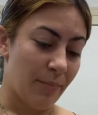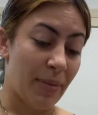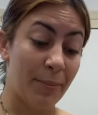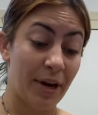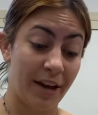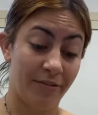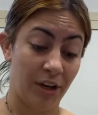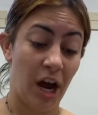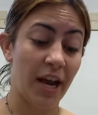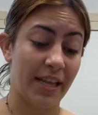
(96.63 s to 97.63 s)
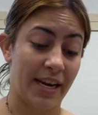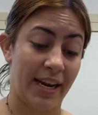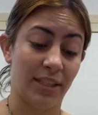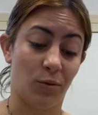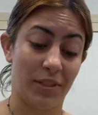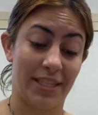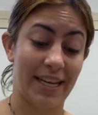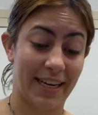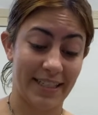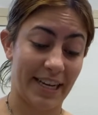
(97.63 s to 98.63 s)
Piper had forgotten that Hazel was a
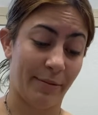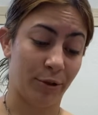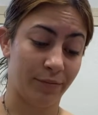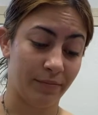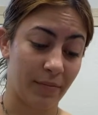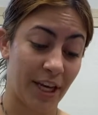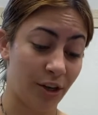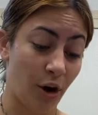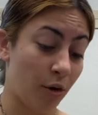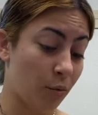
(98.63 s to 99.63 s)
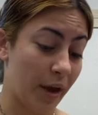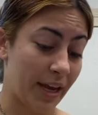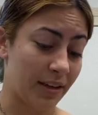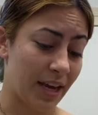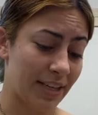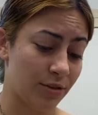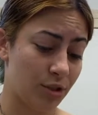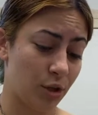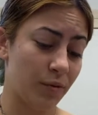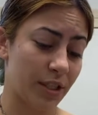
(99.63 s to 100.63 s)
second-timer. In her own way, Hazel,
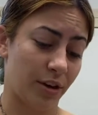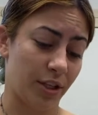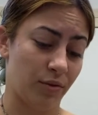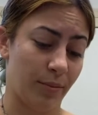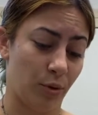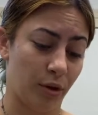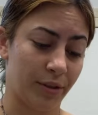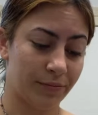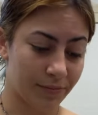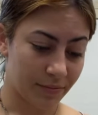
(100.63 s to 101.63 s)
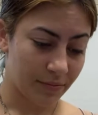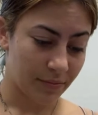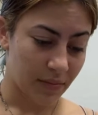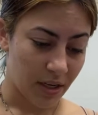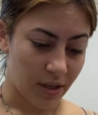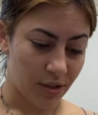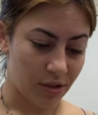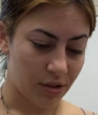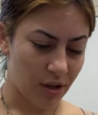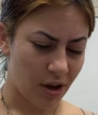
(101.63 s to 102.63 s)
too, was a ghost reborn.
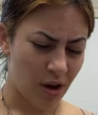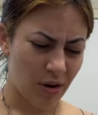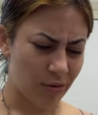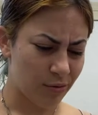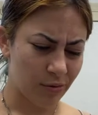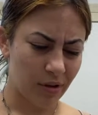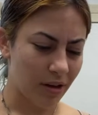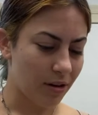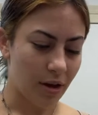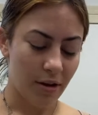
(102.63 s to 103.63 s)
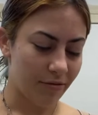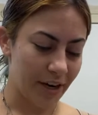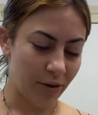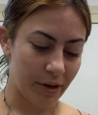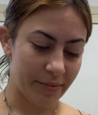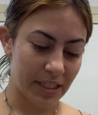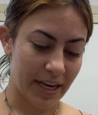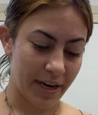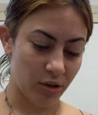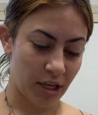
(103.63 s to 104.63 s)
"So..." Frank rubbed his
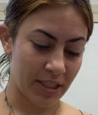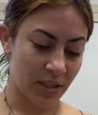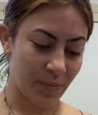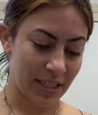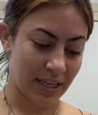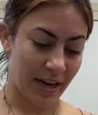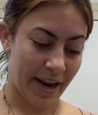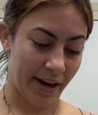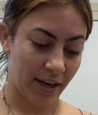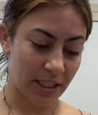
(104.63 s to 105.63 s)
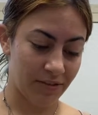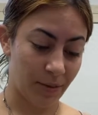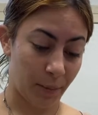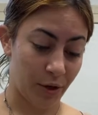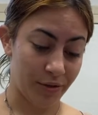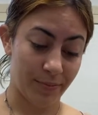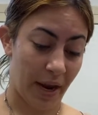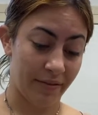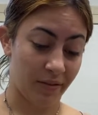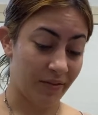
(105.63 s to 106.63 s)
hand across his buzz-cut hair as if some ghost
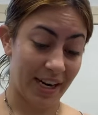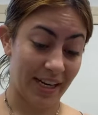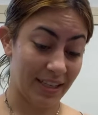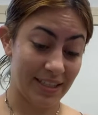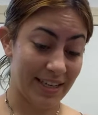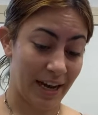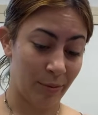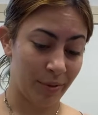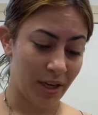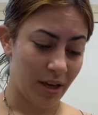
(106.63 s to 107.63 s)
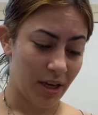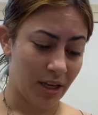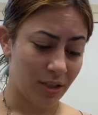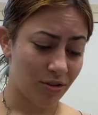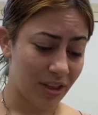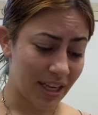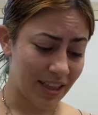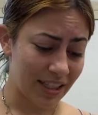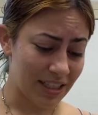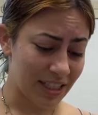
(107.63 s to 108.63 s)
might have invaded his scalp. "You
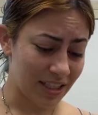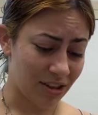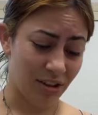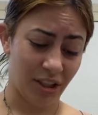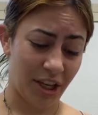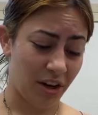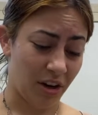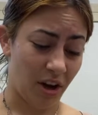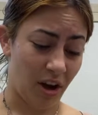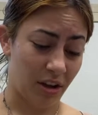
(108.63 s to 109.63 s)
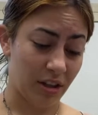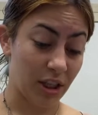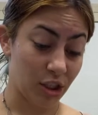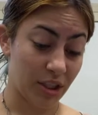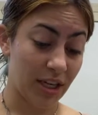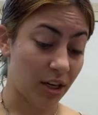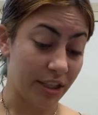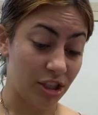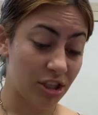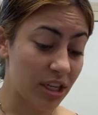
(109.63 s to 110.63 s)
think these things are lurking on
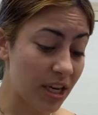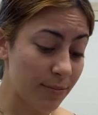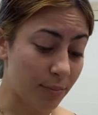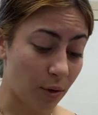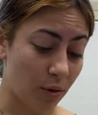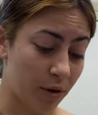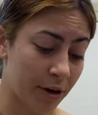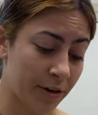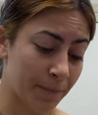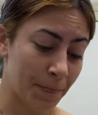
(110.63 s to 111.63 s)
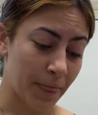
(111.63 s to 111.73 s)
the ship, or..."